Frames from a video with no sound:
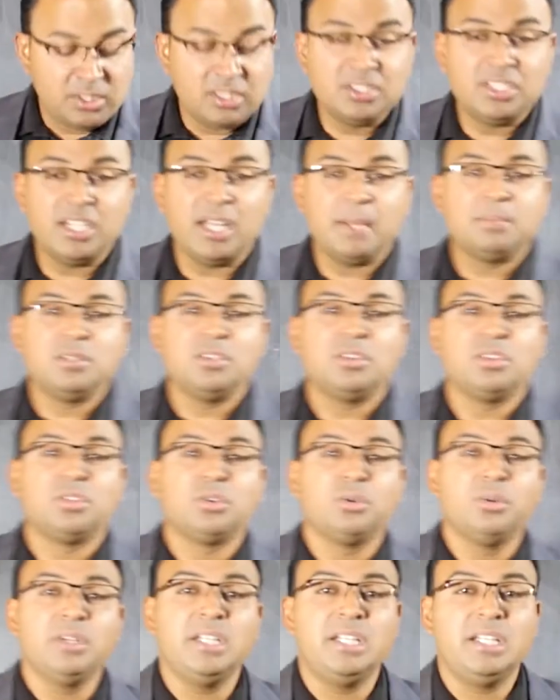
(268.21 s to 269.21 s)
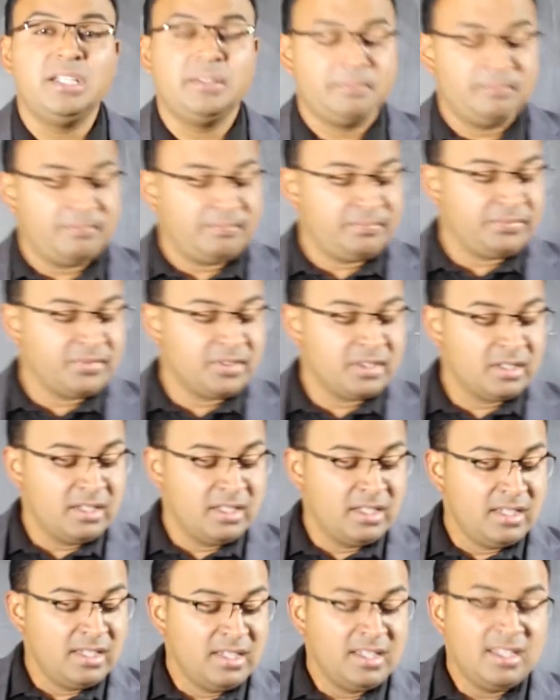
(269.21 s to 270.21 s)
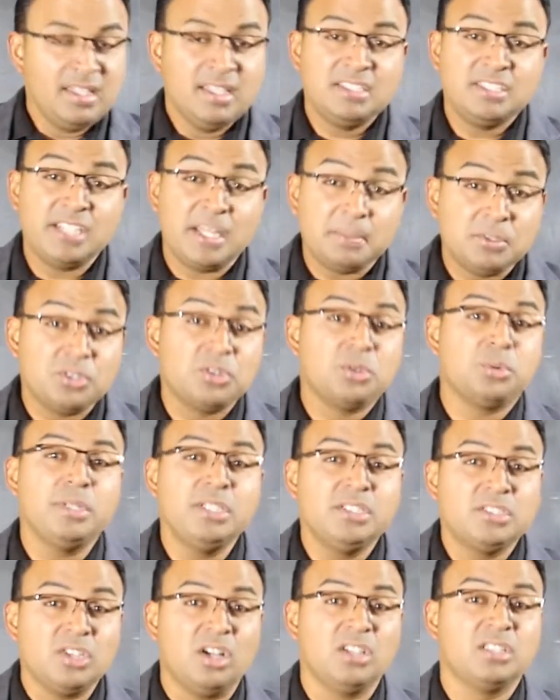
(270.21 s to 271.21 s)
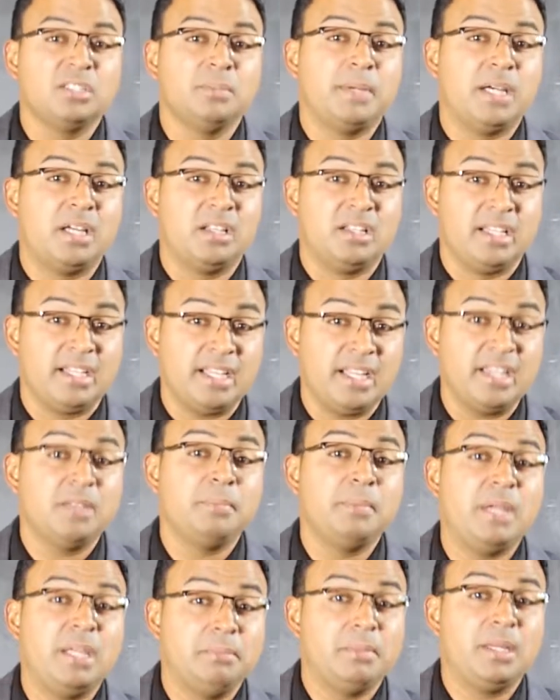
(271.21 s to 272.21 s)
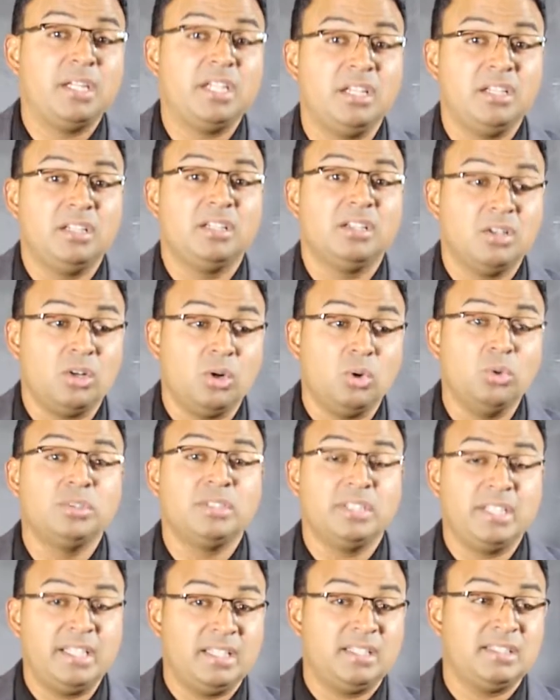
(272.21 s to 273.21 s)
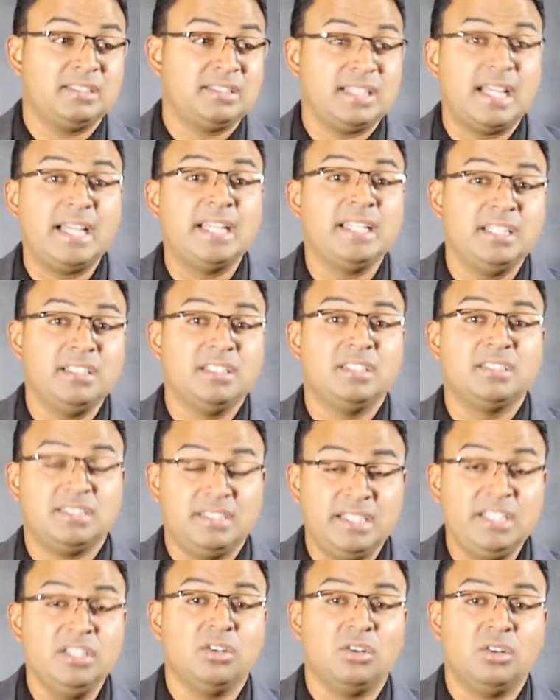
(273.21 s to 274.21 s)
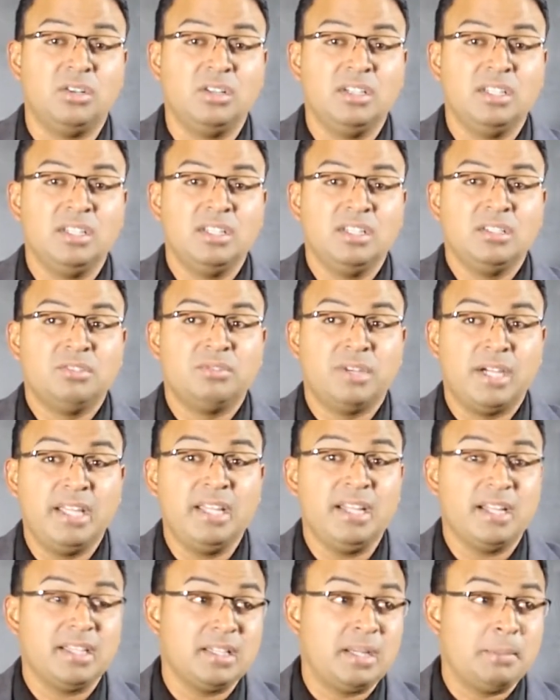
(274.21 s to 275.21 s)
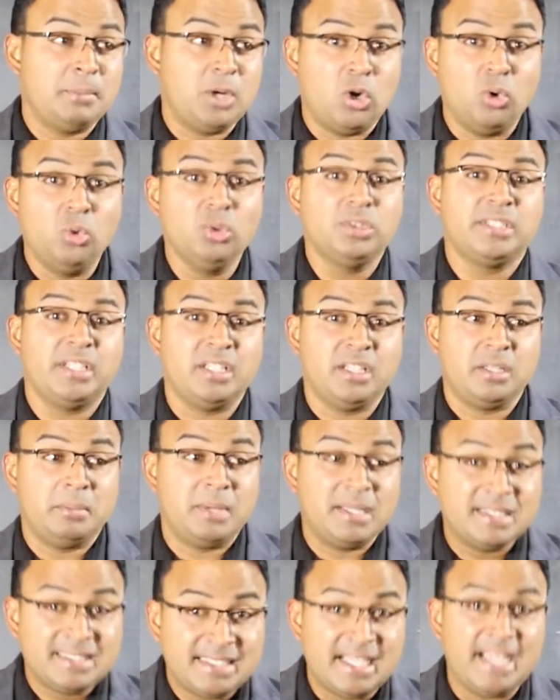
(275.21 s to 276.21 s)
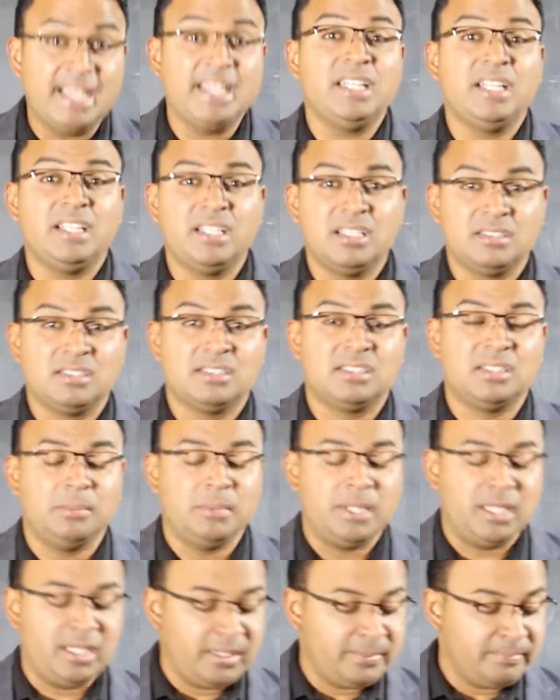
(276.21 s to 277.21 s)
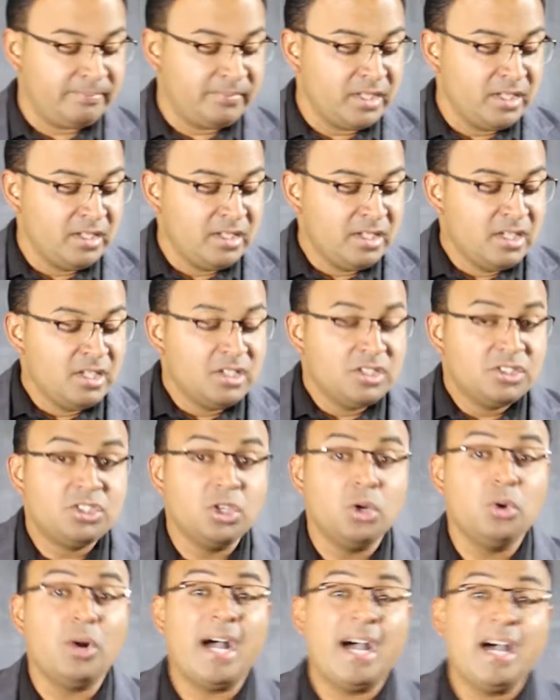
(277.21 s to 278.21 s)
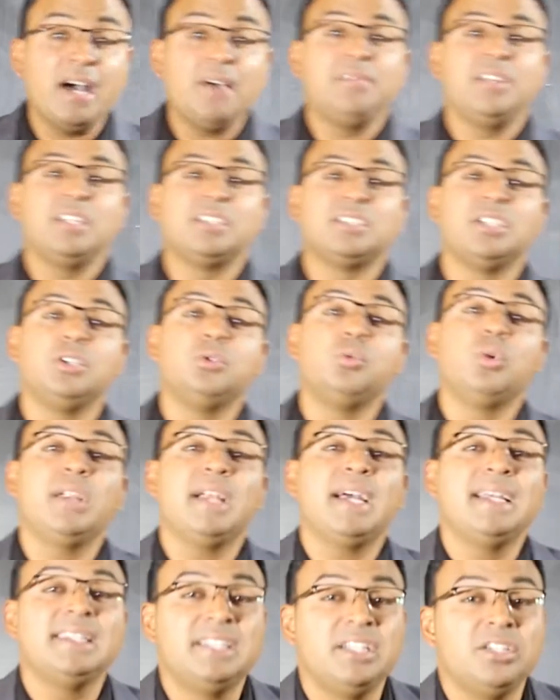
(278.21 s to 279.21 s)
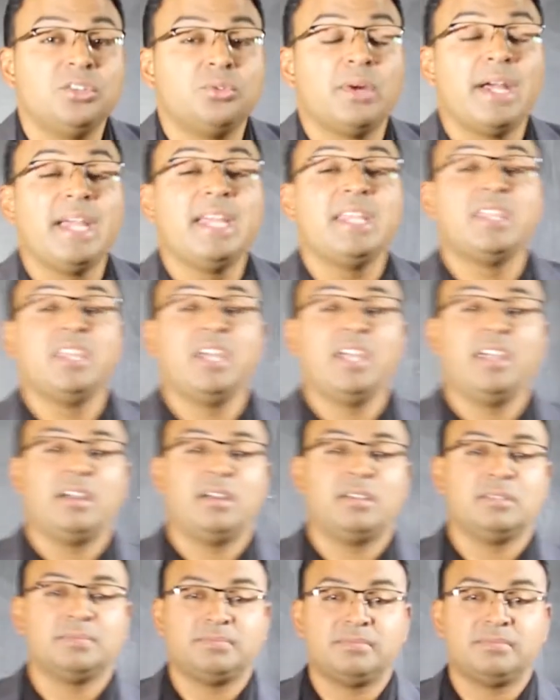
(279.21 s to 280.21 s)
chapter 3. Chapter 3 talked about like I can make money assigning this deal, right? I'm wholesaling, I'm assigning it to somebody. So obviously what I did right there,